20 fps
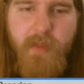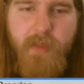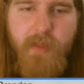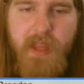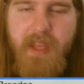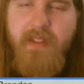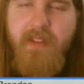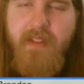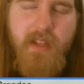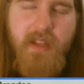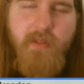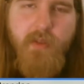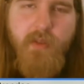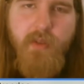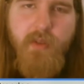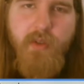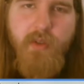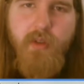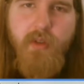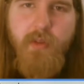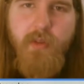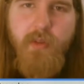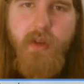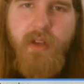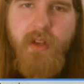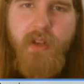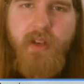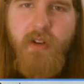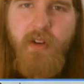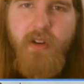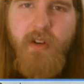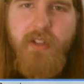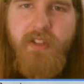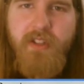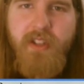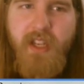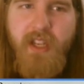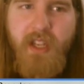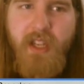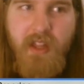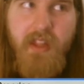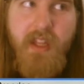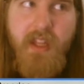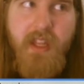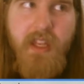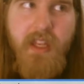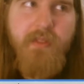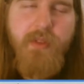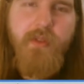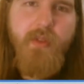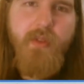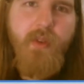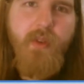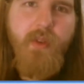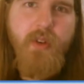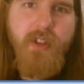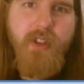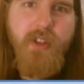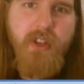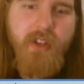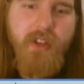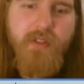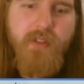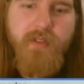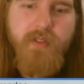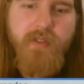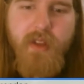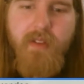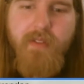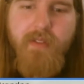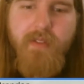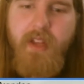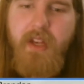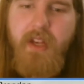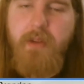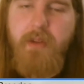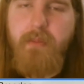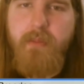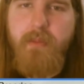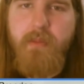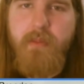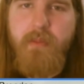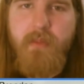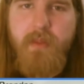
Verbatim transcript: is evil, but Carnage is like the evil version of, of Venom.